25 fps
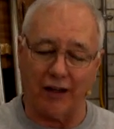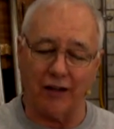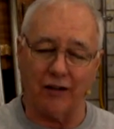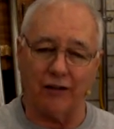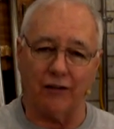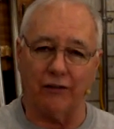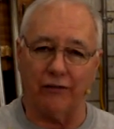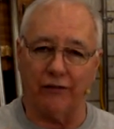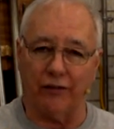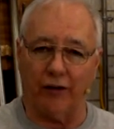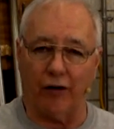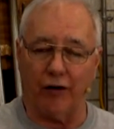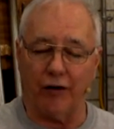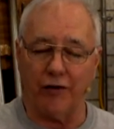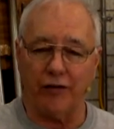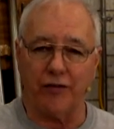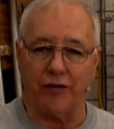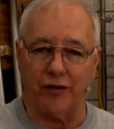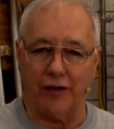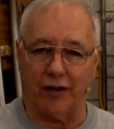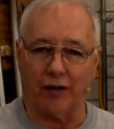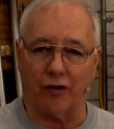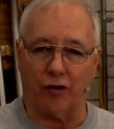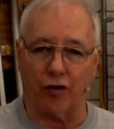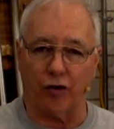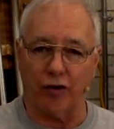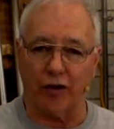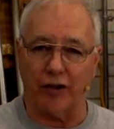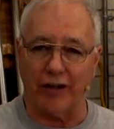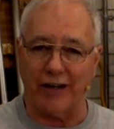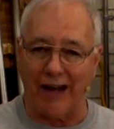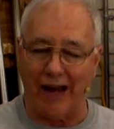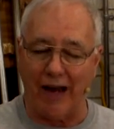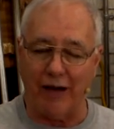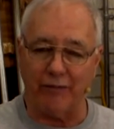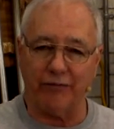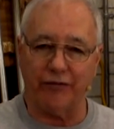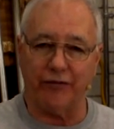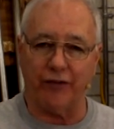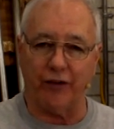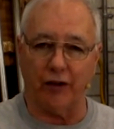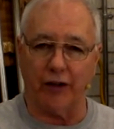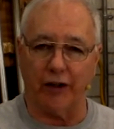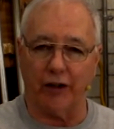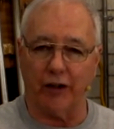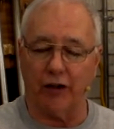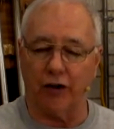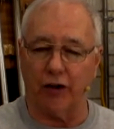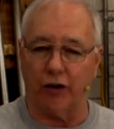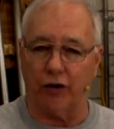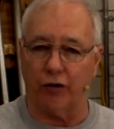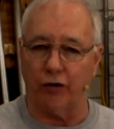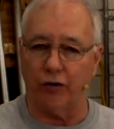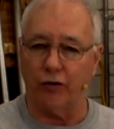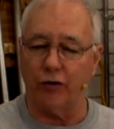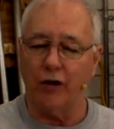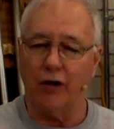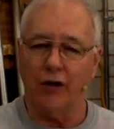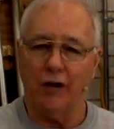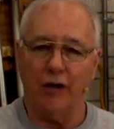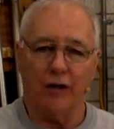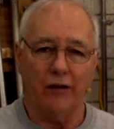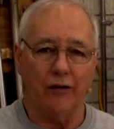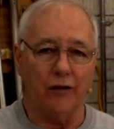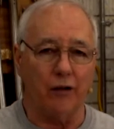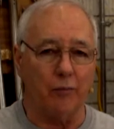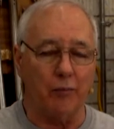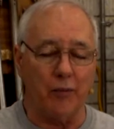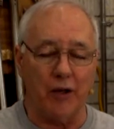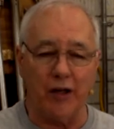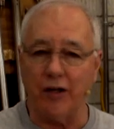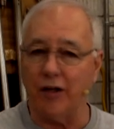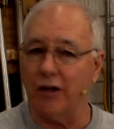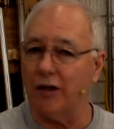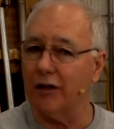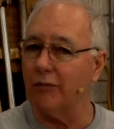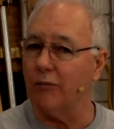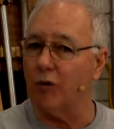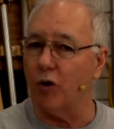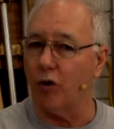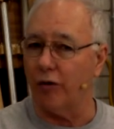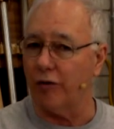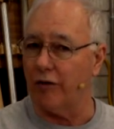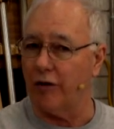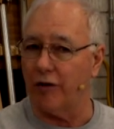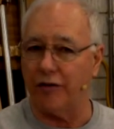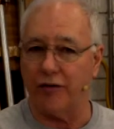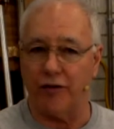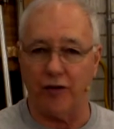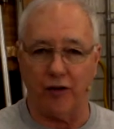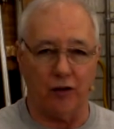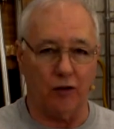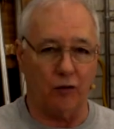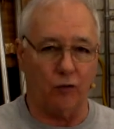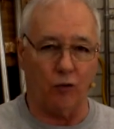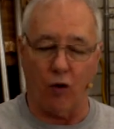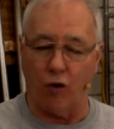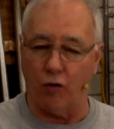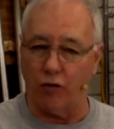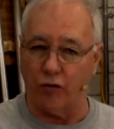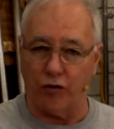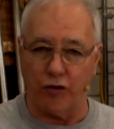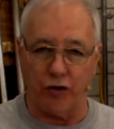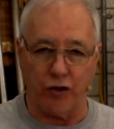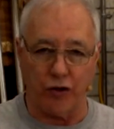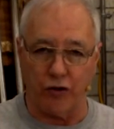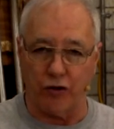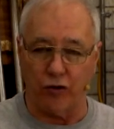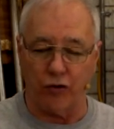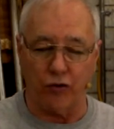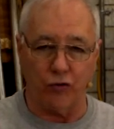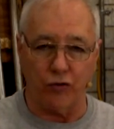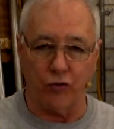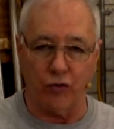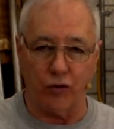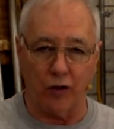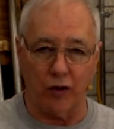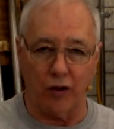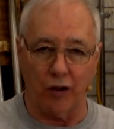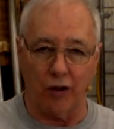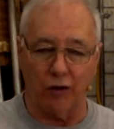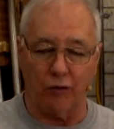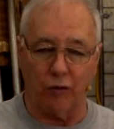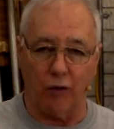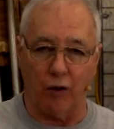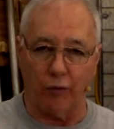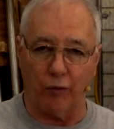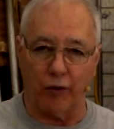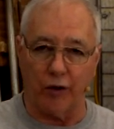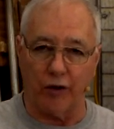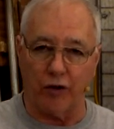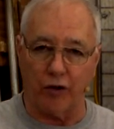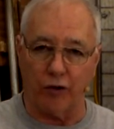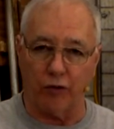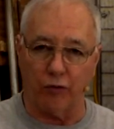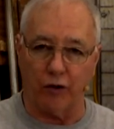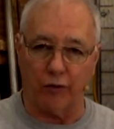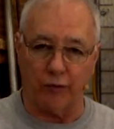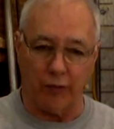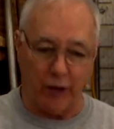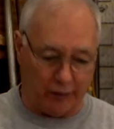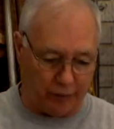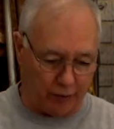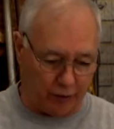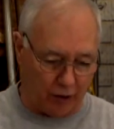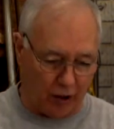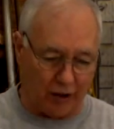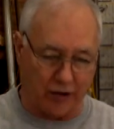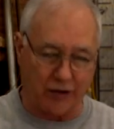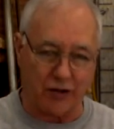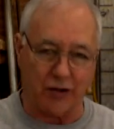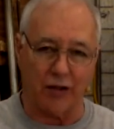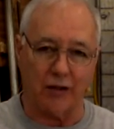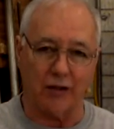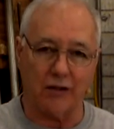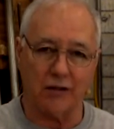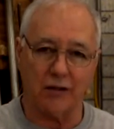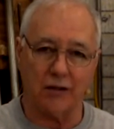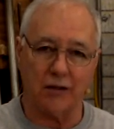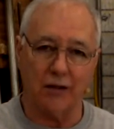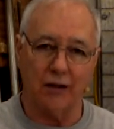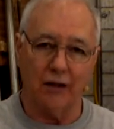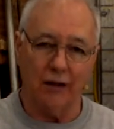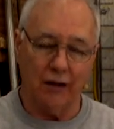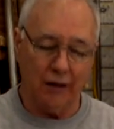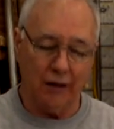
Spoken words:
very thick or gap filling glue. The medium or the thin won't do what we do with my process.